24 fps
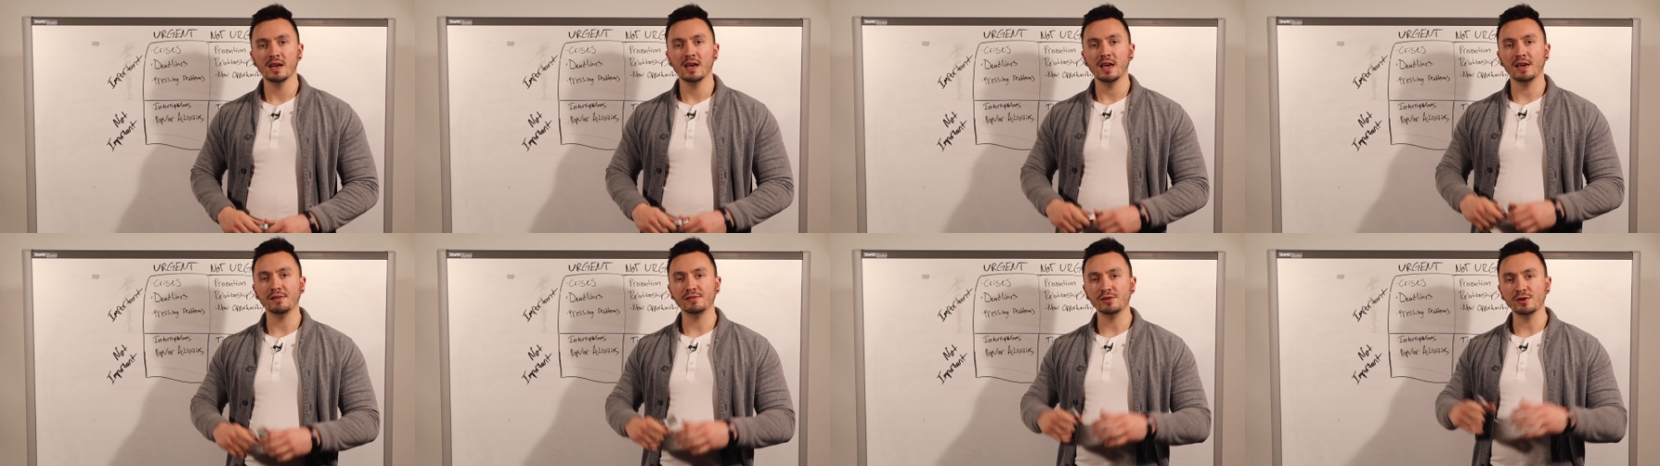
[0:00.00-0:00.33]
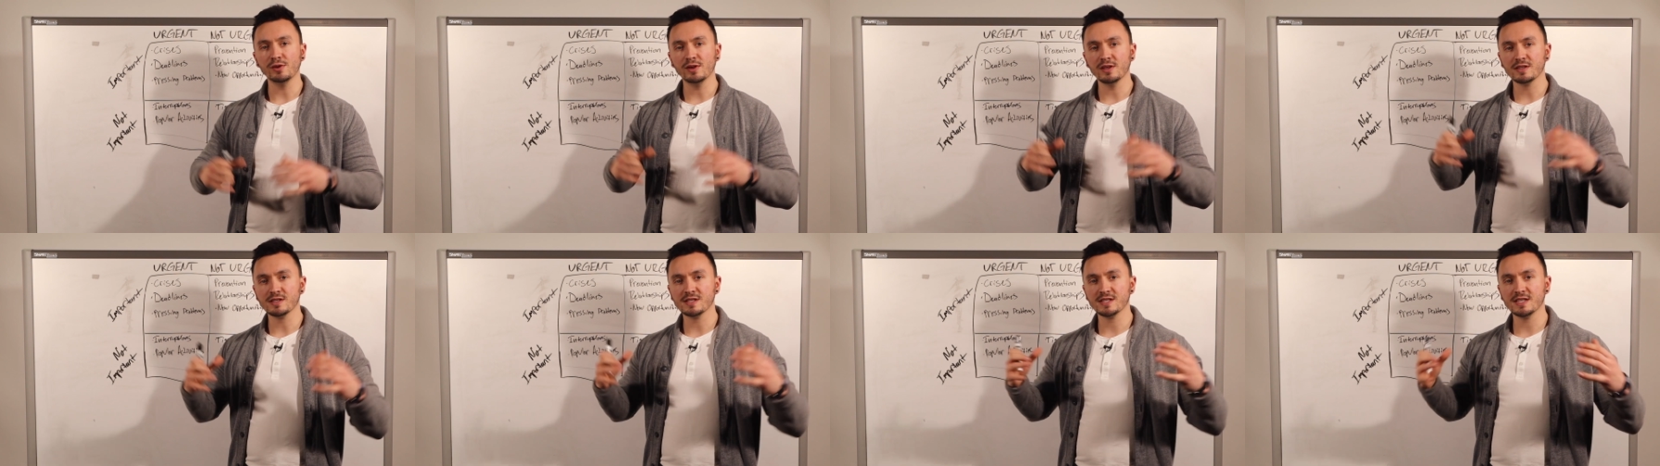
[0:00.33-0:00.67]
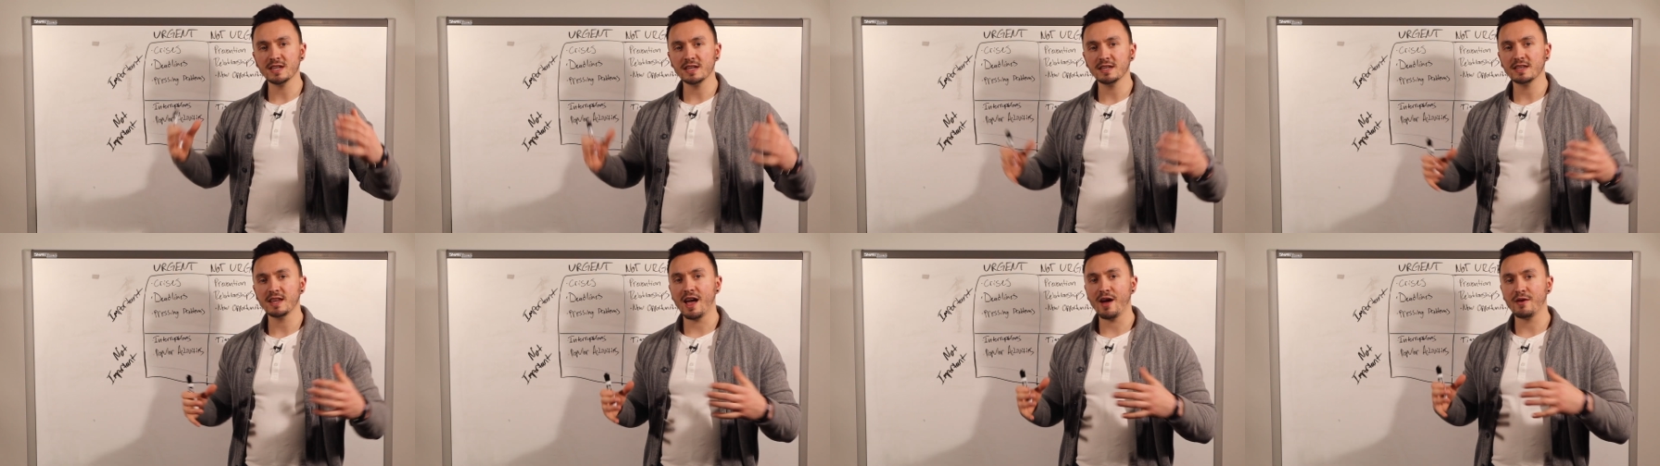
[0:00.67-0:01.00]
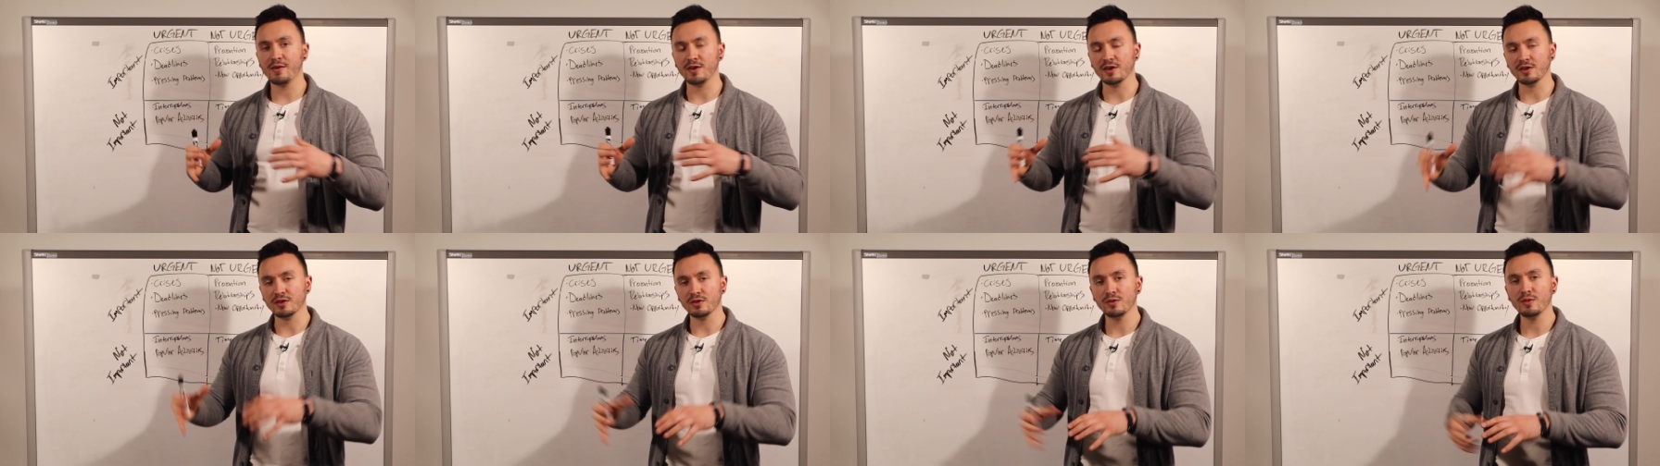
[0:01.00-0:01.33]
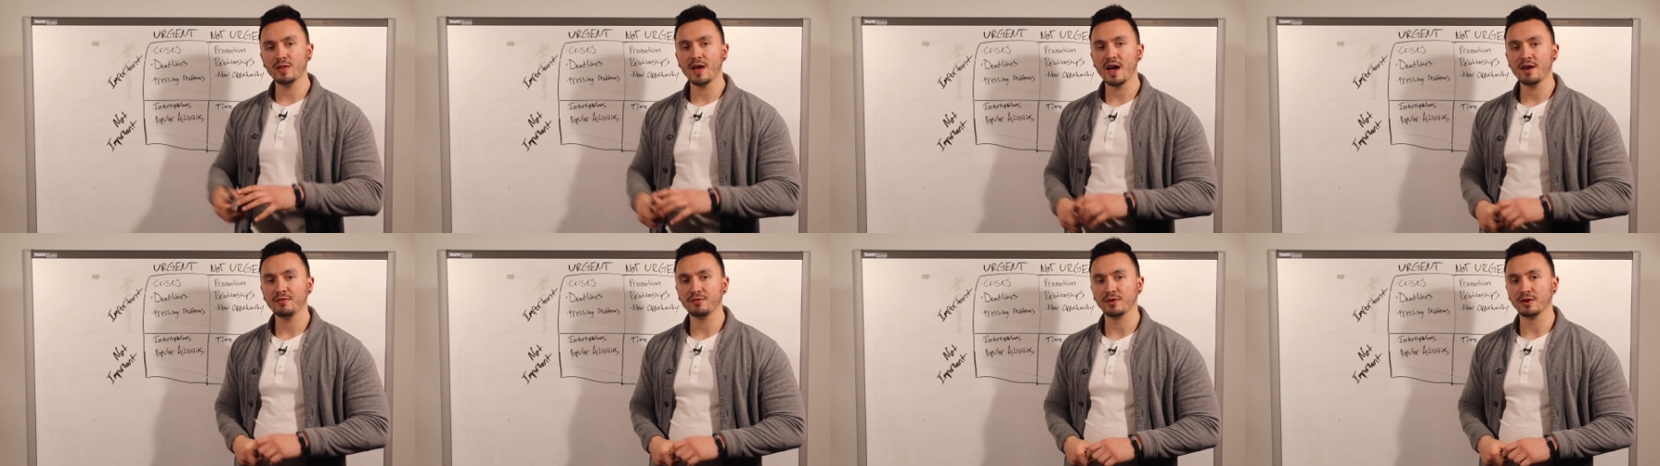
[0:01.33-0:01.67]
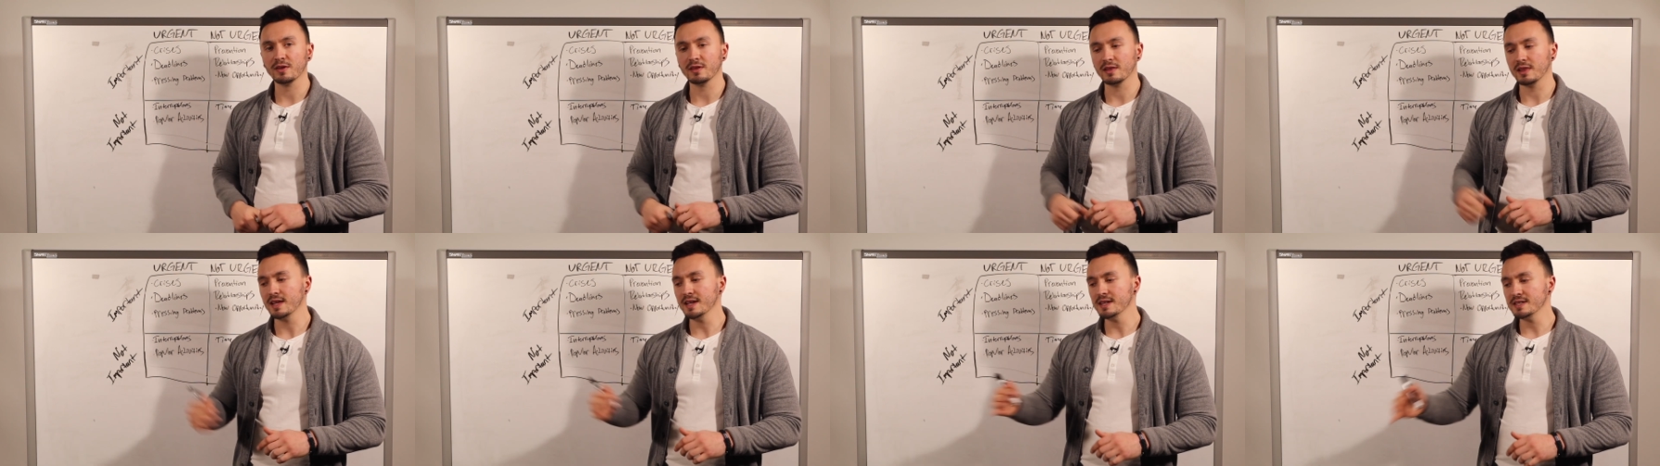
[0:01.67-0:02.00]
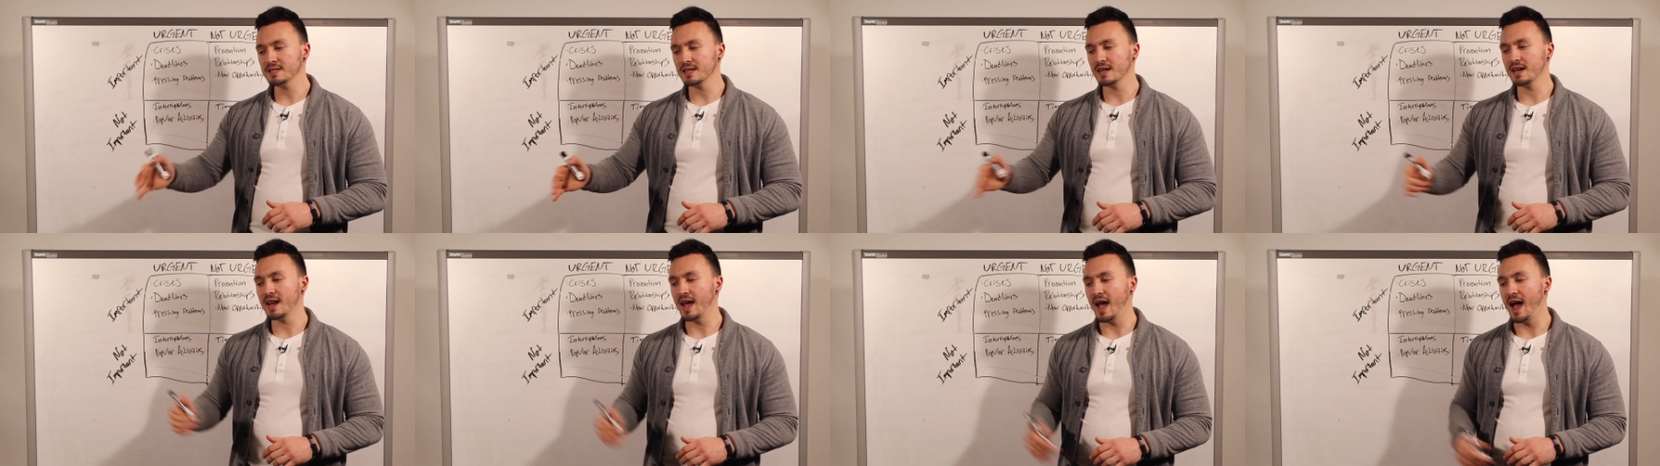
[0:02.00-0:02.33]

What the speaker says: If you can sit down and do that for at least an